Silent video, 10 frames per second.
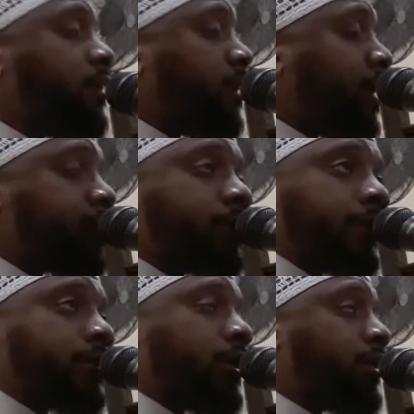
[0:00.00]
Yes,
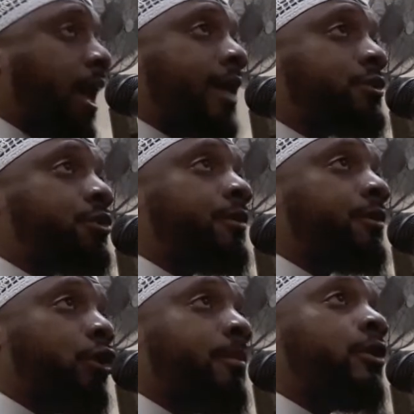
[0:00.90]
that's it. High school
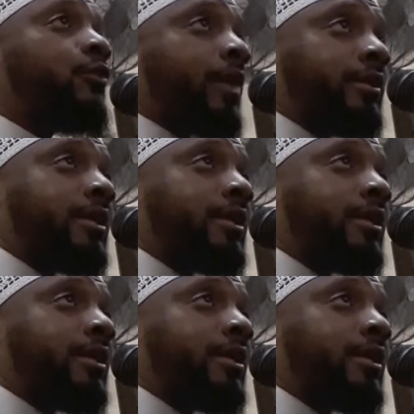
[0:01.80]
diploma, write the